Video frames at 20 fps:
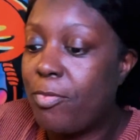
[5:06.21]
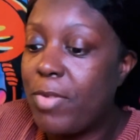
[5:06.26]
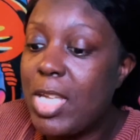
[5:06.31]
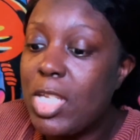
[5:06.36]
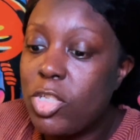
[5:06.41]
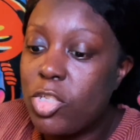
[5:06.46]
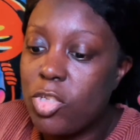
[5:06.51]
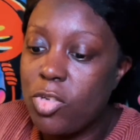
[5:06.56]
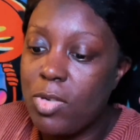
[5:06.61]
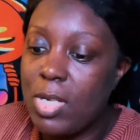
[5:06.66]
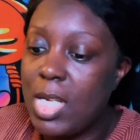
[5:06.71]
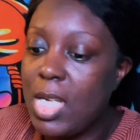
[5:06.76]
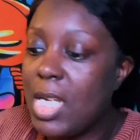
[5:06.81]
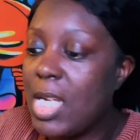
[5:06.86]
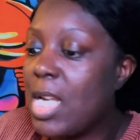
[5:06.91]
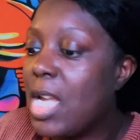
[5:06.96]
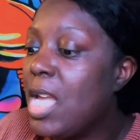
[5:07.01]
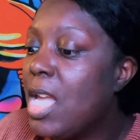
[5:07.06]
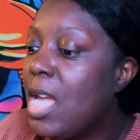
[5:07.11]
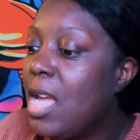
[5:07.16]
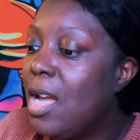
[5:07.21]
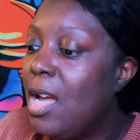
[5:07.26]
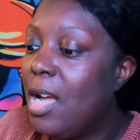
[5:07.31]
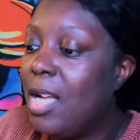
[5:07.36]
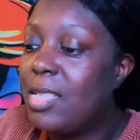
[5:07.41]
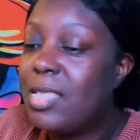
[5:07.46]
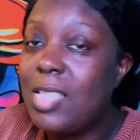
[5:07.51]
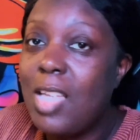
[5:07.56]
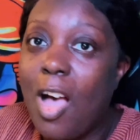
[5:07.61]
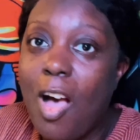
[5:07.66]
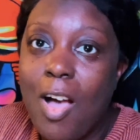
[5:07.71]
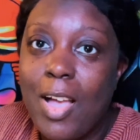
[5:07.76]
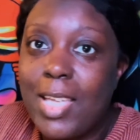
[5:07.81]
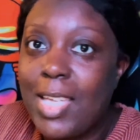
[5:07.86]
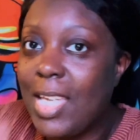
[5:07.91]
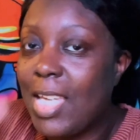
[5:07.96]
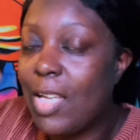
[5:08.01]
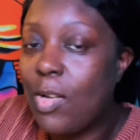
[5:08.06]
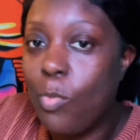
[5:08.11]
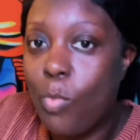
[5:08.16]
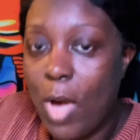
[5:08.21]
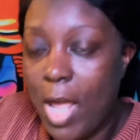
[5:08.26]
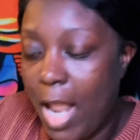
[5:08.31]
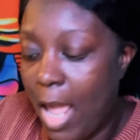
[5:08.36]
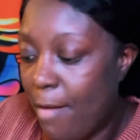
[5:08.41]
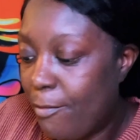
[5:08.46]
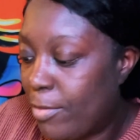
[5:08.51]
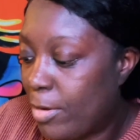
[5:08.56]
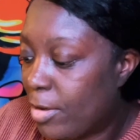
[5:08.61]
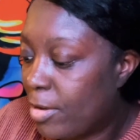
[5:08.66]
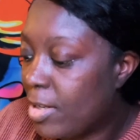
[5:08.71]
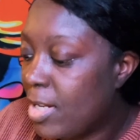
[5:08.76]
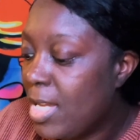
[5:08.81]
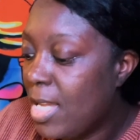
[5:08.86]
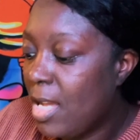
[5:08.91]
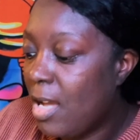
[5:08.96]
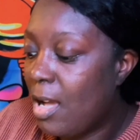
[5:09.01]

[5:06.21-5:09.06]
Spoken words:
featuring a talking whatever.